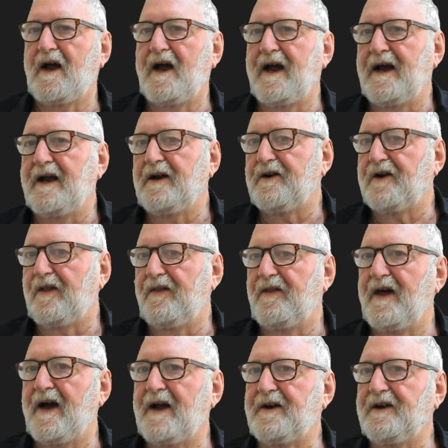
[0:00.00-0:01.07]
And
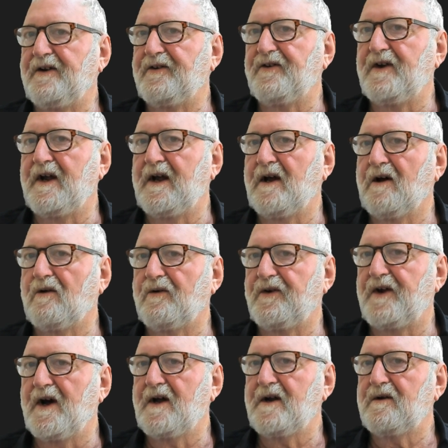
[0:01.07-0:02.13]
that is now
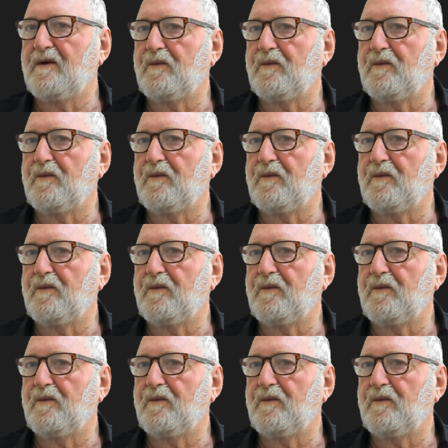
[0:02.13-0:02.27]
done.